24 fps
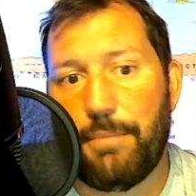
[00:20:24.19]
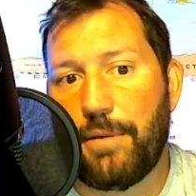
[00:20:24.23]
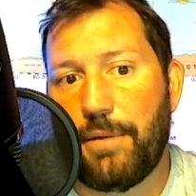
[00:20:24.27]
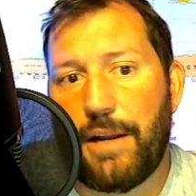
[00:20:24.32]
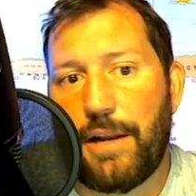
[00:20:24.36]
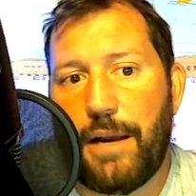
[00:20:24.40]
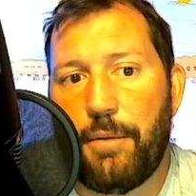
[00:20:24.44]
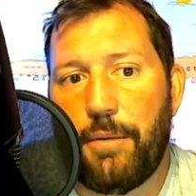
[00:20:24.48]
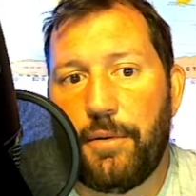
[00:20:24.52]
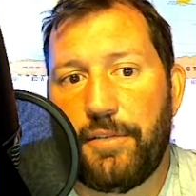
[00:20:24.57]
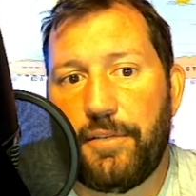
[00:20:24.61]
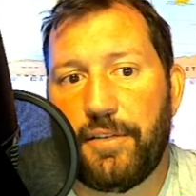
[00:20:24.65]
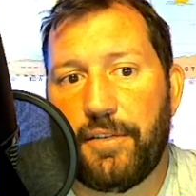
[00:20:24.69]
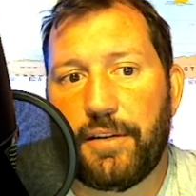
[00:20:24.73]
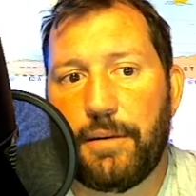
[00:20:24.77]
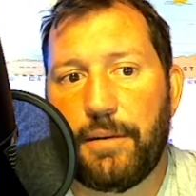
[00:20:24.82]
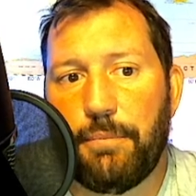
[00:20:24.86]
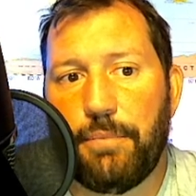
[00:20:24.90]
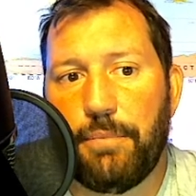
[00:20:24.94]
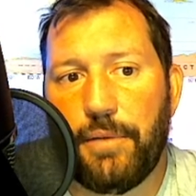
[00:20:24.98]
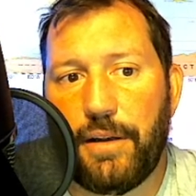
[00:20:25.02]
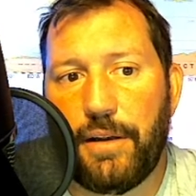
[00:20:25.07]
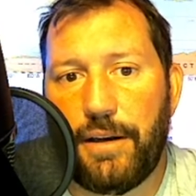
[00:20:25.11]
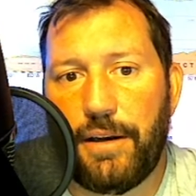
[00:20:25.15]
but I wasn't
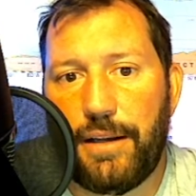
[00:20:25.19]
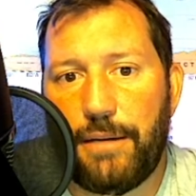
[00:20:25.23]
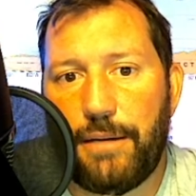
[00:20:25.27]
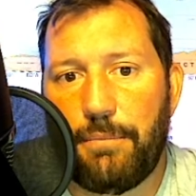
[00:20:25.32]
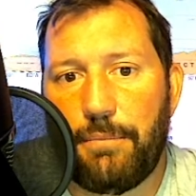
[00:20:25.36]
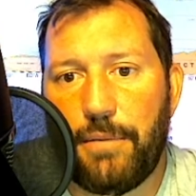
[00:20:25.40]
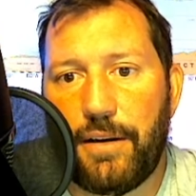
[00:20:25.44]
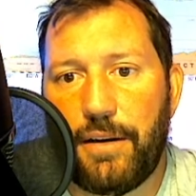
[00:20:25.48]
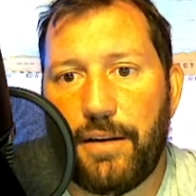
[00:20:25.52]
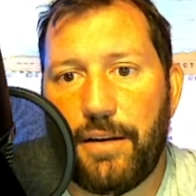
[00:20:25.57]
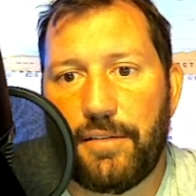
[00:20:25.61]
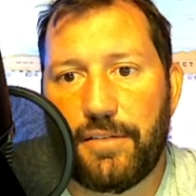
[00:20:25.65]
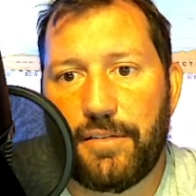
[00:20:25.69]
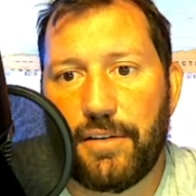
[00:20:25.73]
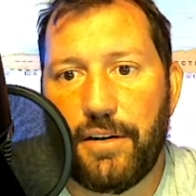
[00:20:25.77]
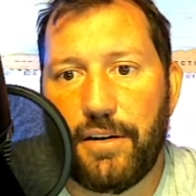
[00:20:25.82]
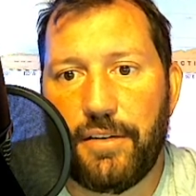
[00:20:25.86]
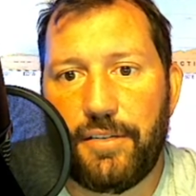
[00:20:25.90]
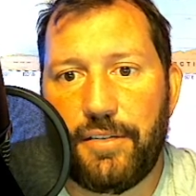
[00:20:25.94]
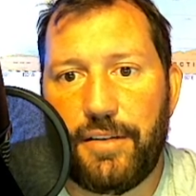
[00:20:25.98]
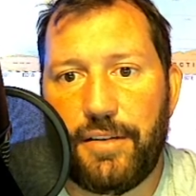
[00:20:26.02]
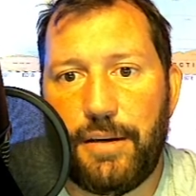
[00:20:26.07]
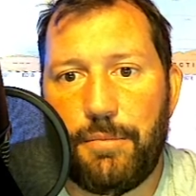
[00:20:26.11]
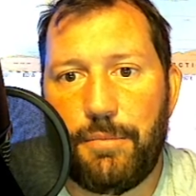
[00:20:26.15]
complaining because it all
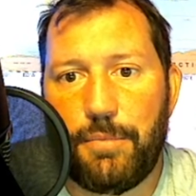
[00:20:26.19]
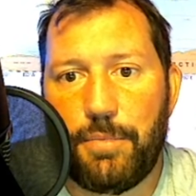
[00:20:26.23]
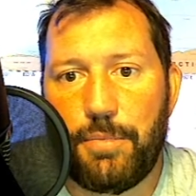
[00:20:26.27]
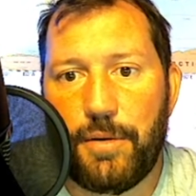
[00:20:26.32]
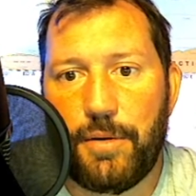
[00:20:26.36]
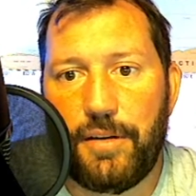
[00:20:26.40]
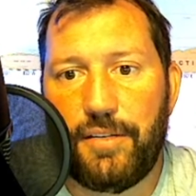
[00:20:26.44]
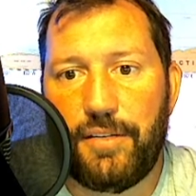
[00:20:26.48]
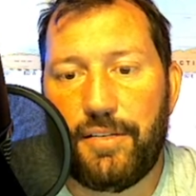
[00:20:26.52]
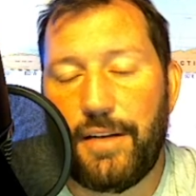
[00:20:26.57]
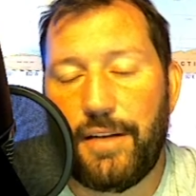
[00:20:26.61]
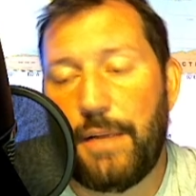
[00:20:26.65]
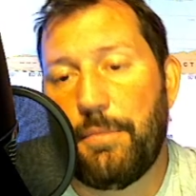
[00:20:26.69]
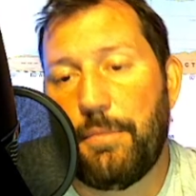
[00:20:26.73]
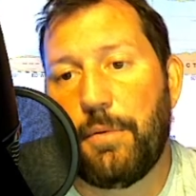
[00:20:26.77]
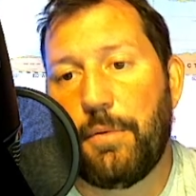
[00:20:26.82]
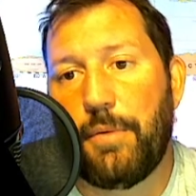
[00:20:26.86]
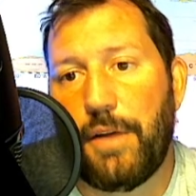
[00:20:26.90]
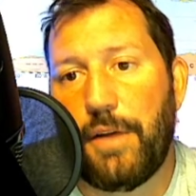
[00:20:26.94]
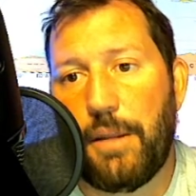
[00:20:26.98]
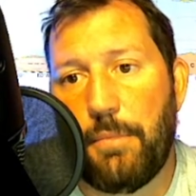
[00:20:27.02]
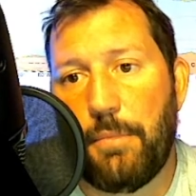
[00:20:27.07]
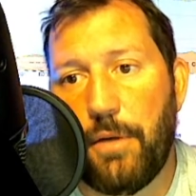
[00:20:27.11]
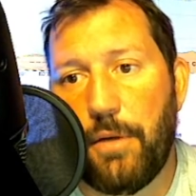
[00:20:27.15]
seemed pretty stable
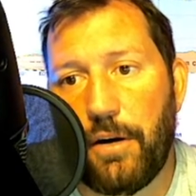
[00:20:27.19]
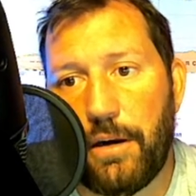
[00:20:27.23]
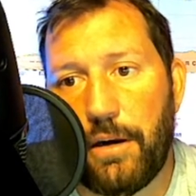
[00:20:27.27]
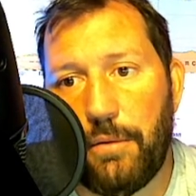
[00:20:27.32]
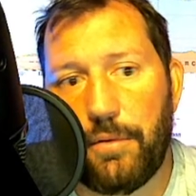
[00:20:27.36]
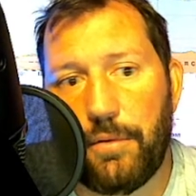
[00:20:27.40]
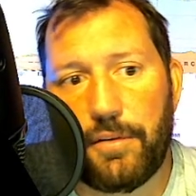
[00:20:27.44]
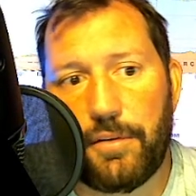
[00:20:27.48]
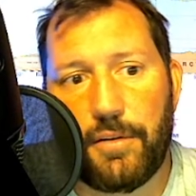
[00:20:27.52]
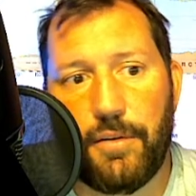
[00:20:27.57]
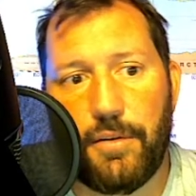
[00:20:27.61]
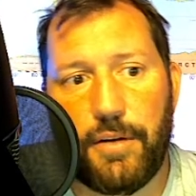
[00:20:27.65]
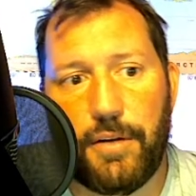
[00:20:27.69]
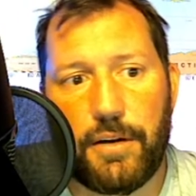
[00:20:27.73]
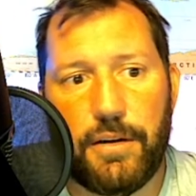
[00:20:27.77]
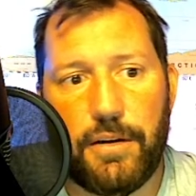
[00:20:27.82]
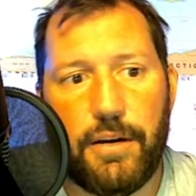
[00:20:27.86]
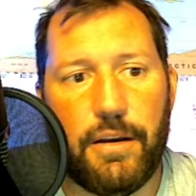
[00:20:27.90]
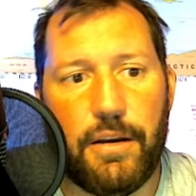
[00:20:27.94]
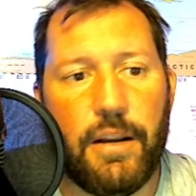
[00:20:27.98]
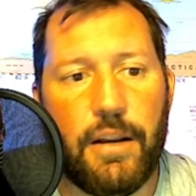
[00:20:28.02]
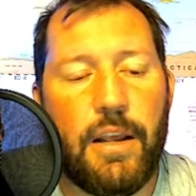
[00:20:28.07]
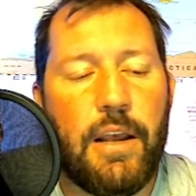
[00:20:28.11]
while the market was going good.